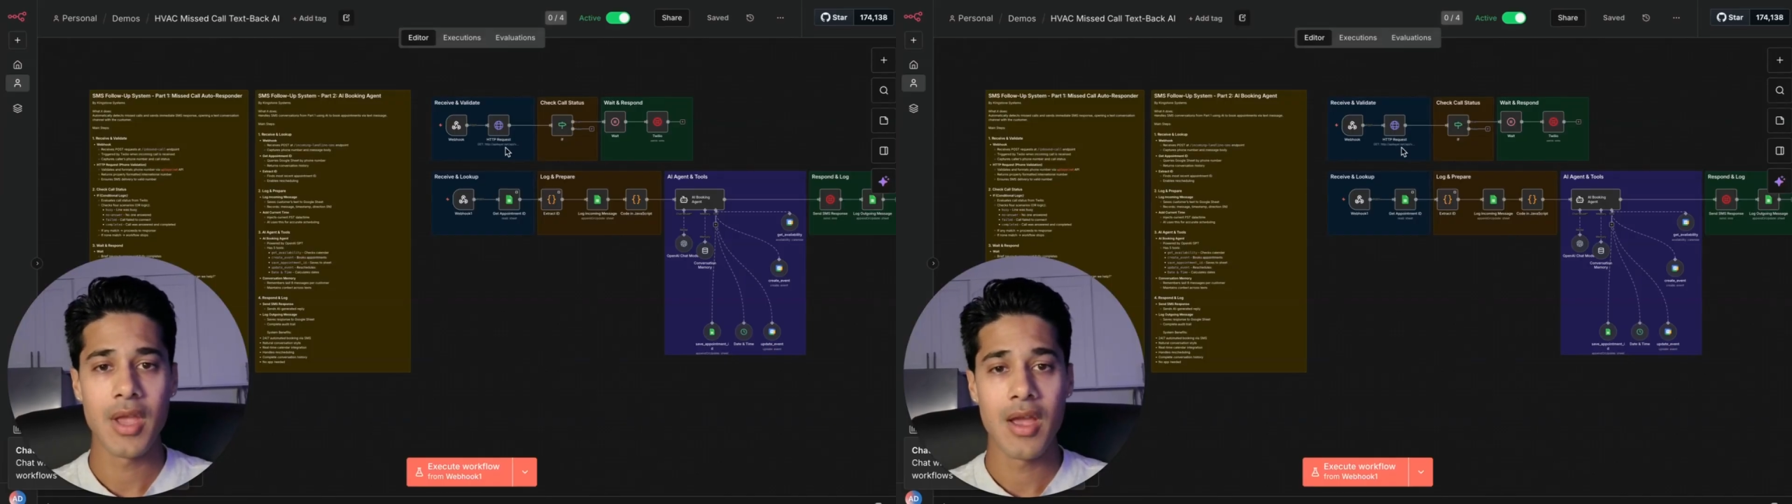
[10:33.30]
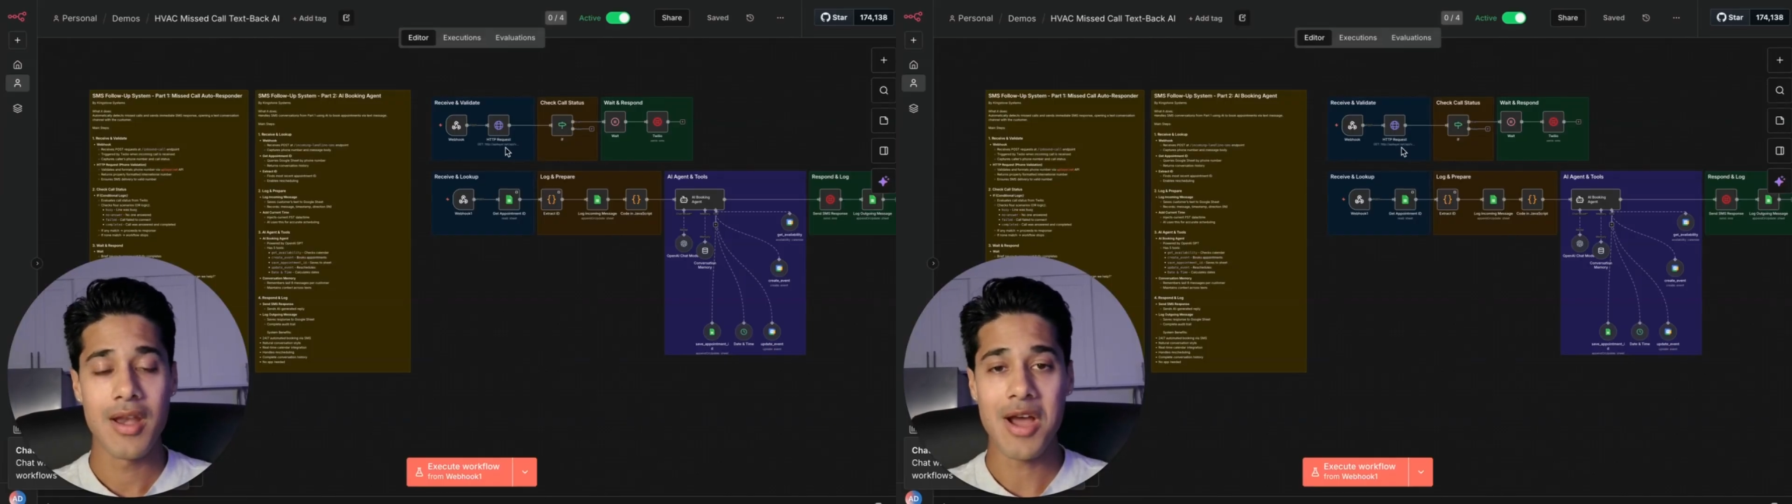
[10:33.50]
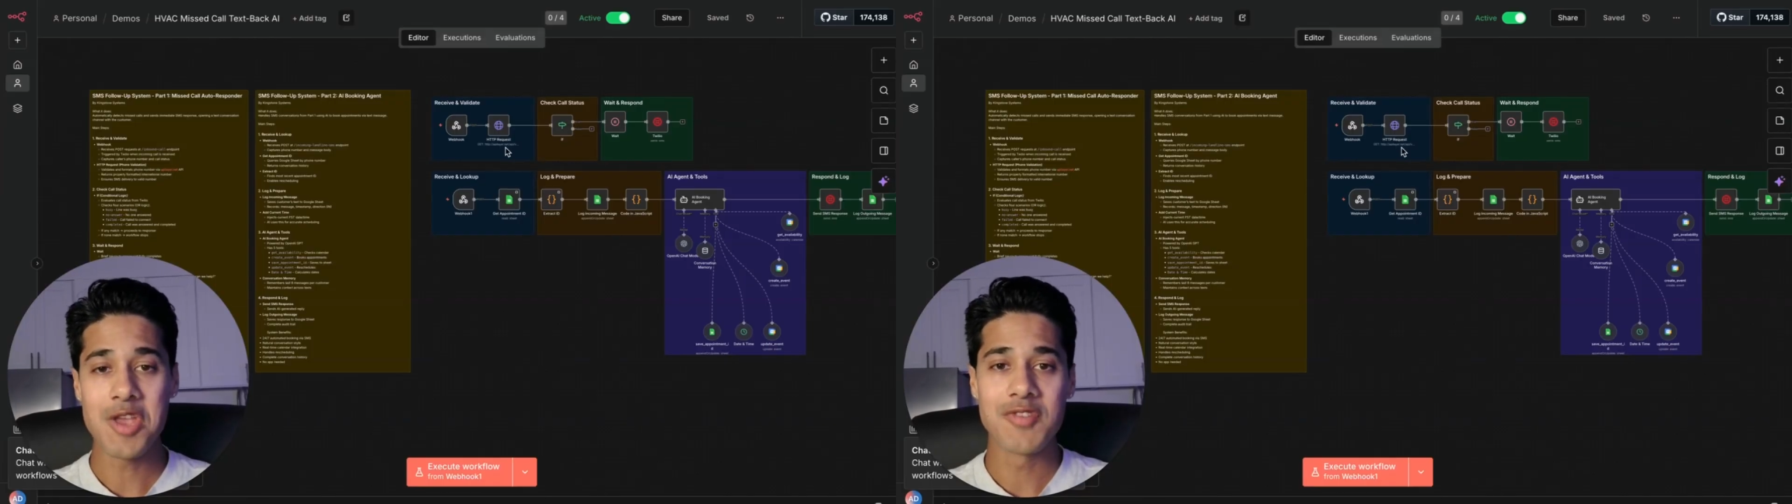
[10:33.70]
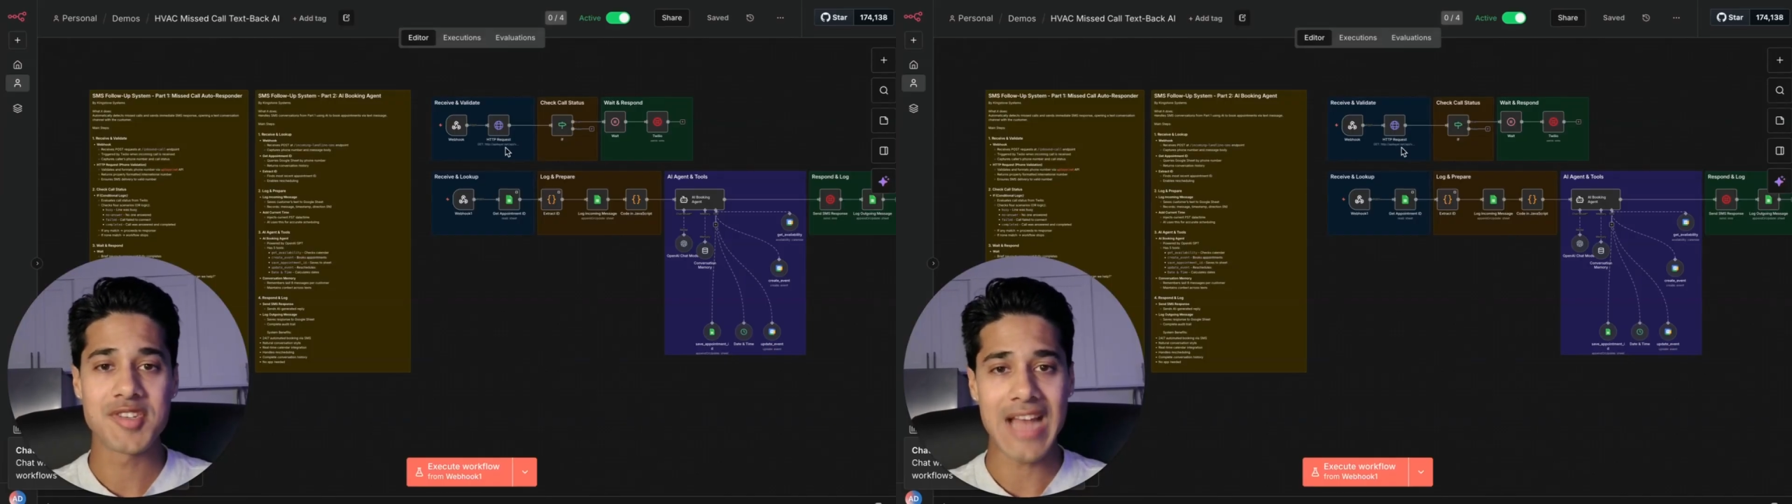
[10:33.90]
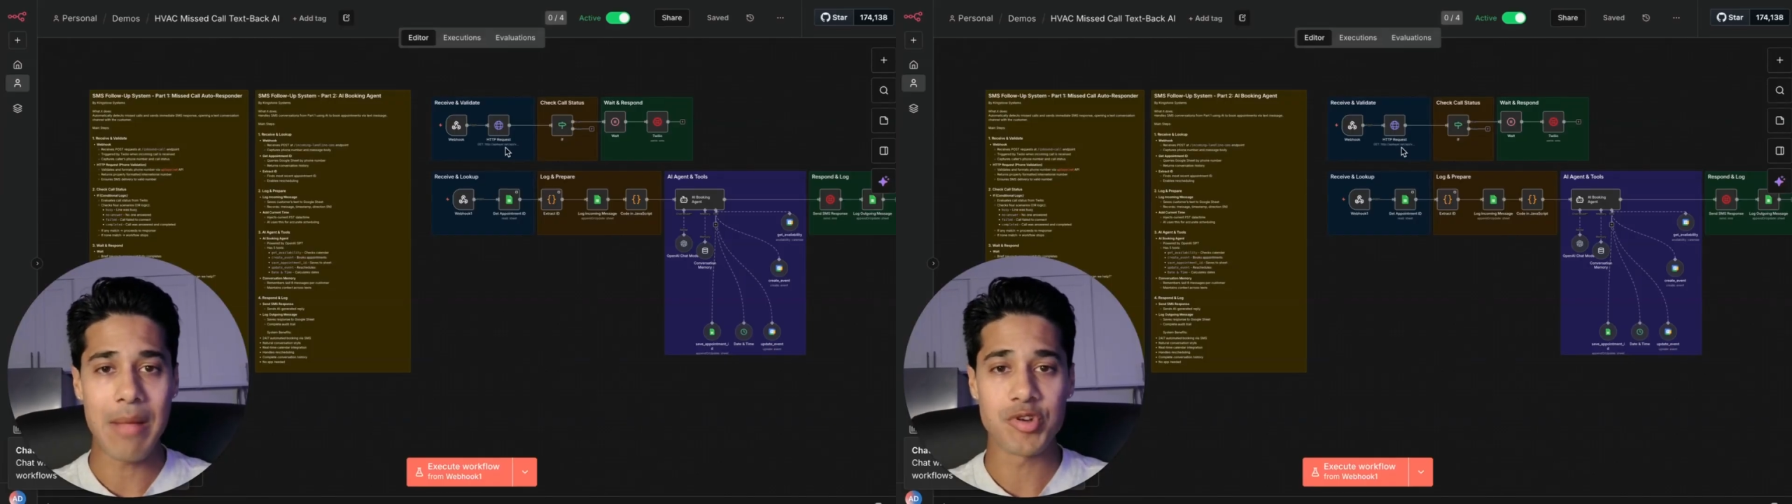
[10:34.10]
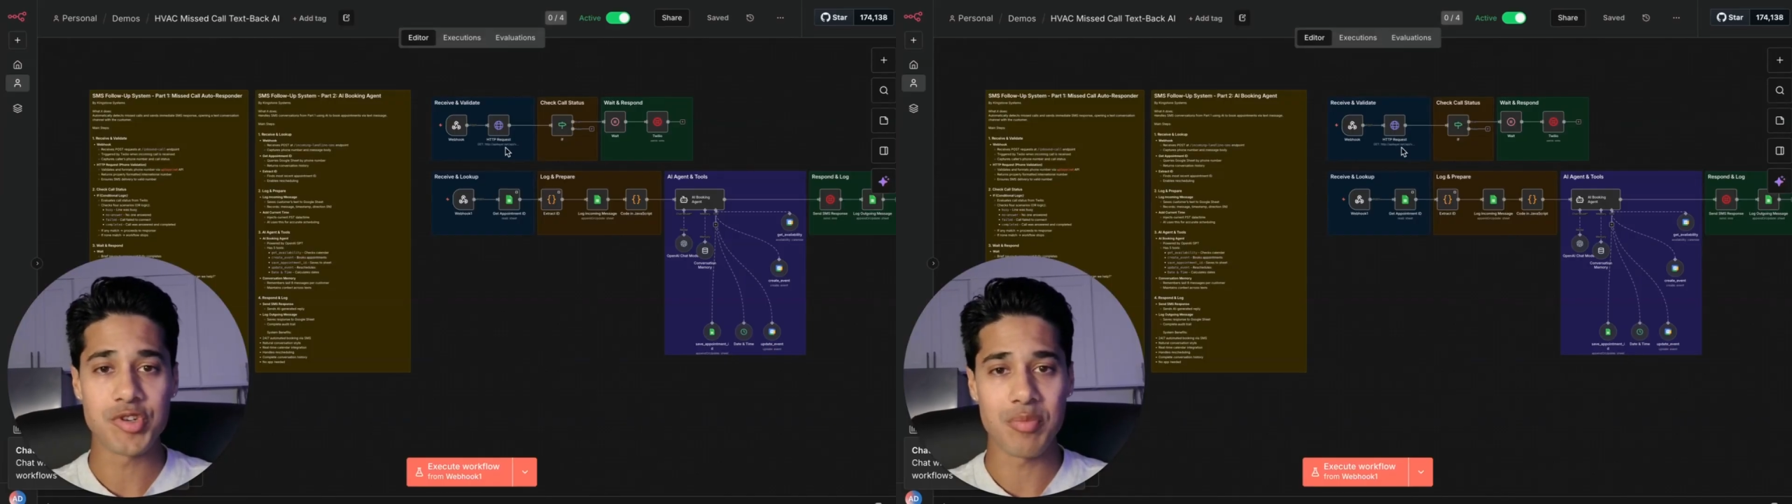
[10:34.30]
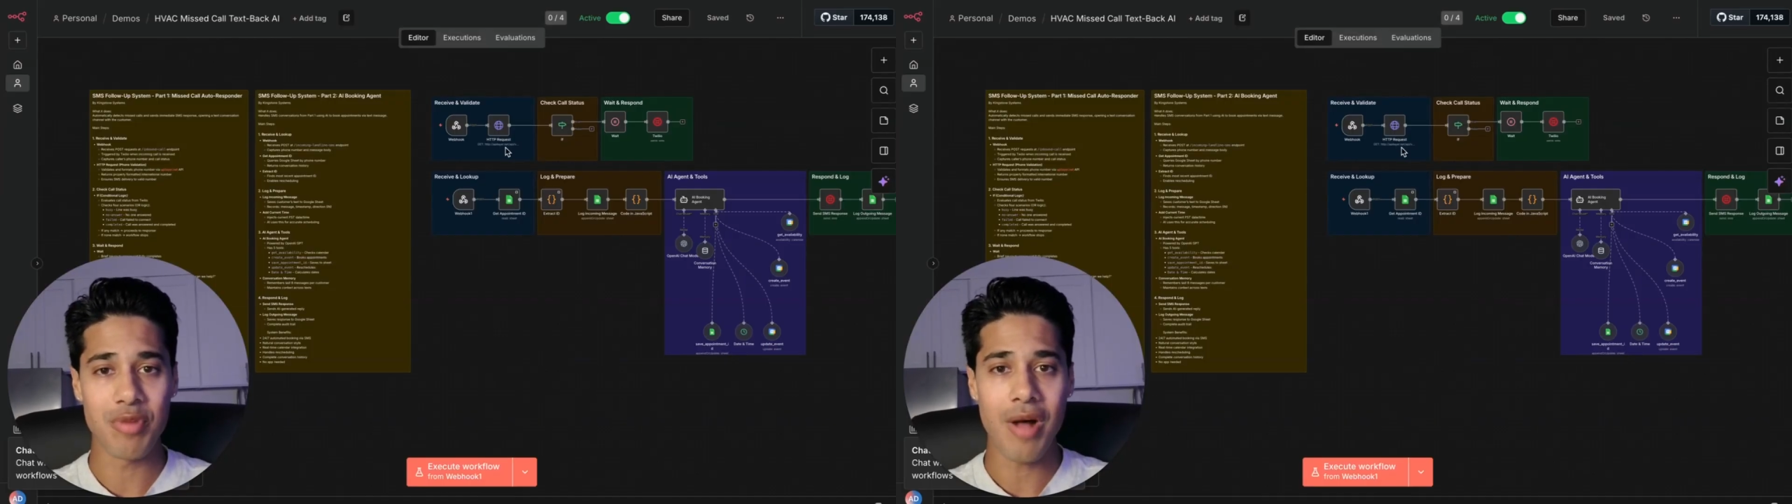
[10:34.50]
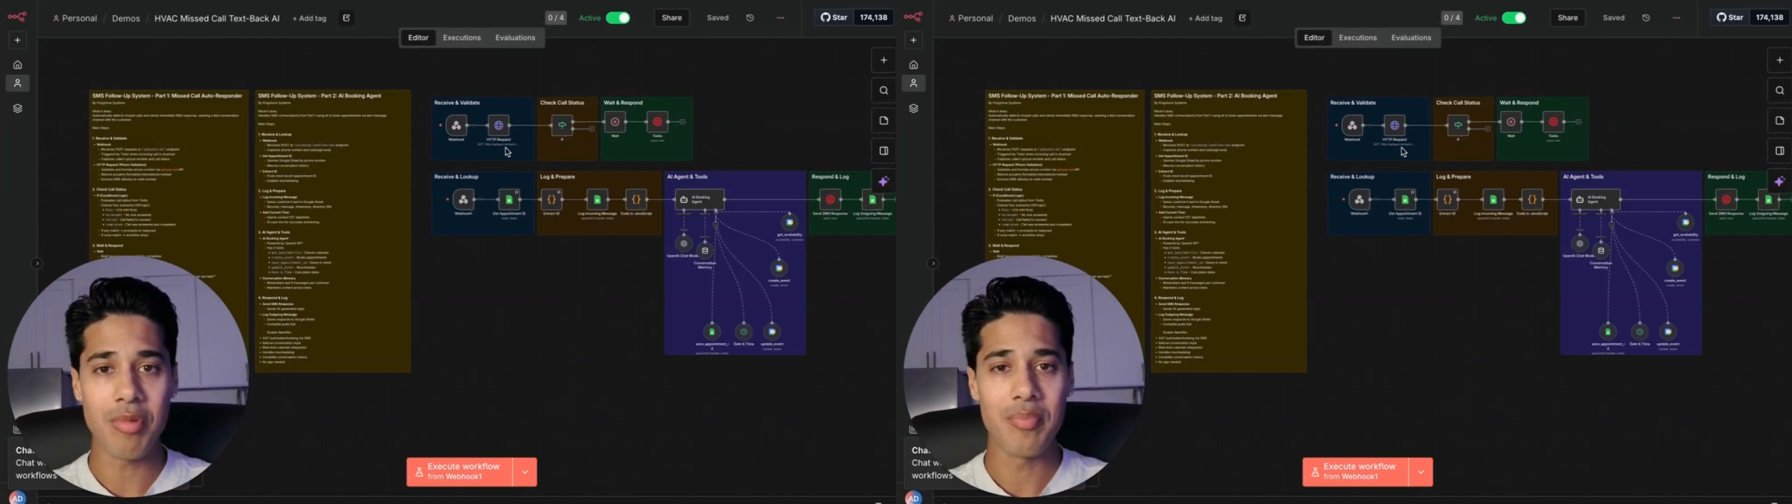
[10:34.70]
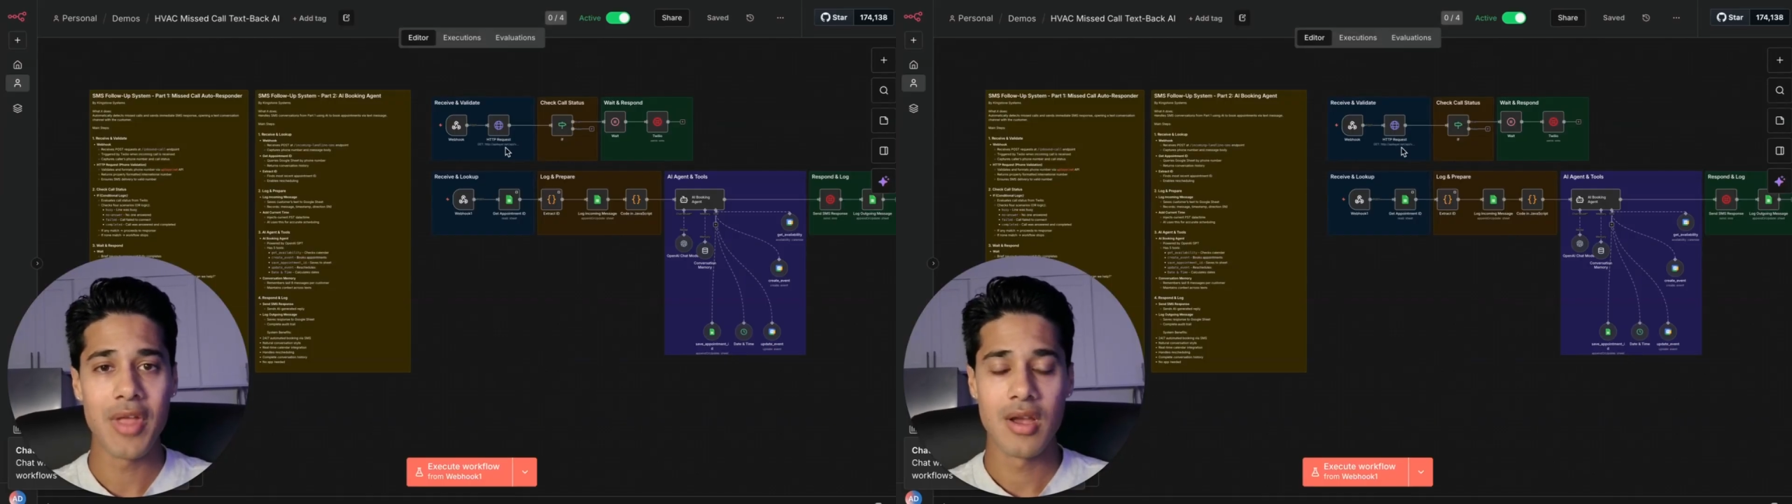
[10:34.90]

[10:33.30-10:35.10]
Now you've established the problem.